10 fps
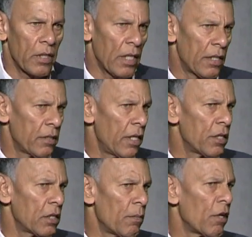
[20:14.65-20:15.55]
And I say
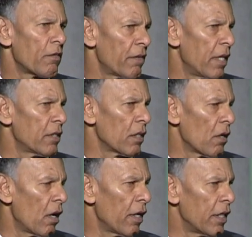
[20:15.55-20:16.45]
this among friends and
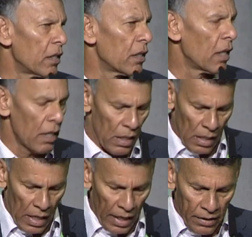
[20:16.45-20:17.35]
colleagues.
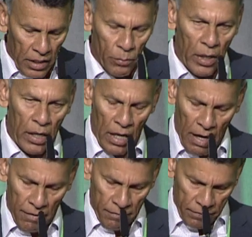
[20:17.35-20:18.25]
I think we can
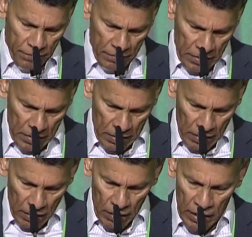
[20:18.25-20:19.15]
have
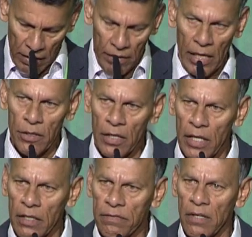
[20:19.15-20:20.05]
clearly a
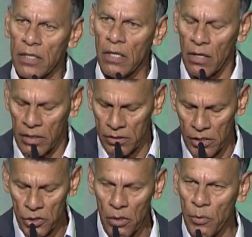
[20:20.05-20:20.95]
united front on this
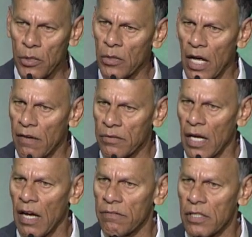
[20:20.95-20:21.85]
issue, and we don't have to
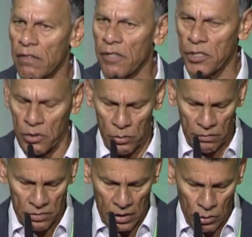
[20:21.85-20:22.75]
have the divisions we have
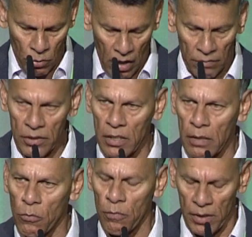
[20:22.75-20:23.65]
seen too often in
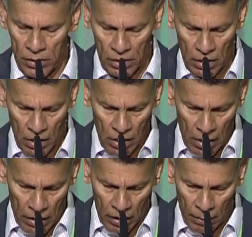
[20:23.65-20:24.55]
movements
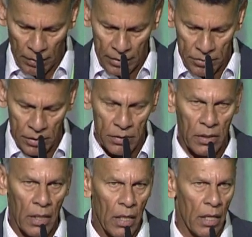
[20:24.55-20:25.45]
in other places.
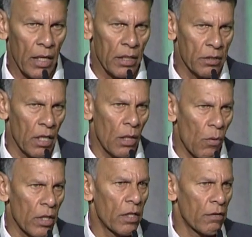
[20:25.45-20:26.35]
And I can tell you
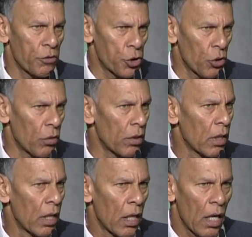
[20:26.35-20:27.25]
one thing for sure
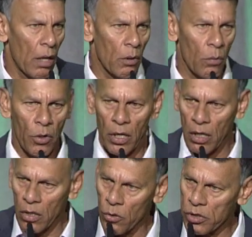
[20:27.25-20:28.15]
I will work
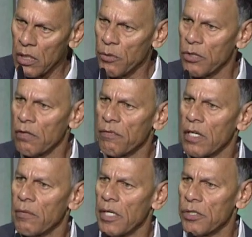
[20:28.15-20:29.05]
closely with your
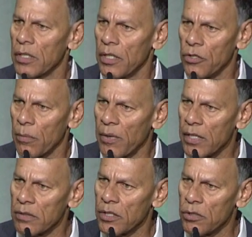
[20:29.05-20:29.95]
federation and your
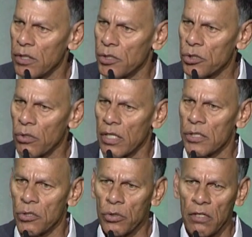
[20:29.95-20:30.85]
president to ensure
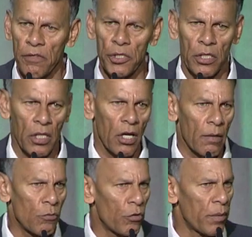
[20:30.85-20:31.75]
there's no division in our
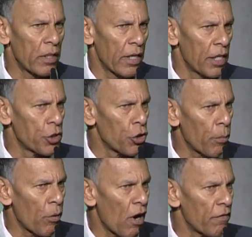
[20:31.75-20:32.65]
movement against your
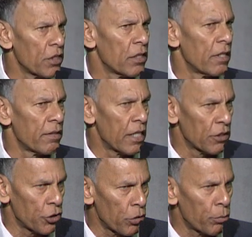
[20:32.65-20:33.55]
province and the things
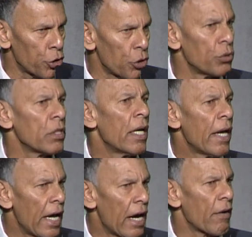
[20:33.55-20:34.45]
that you produce
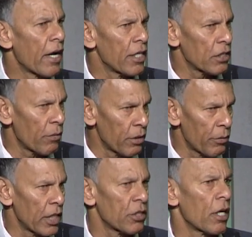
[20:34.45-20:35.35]
here against the
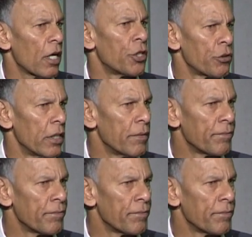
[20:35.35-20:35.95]
rest of the country.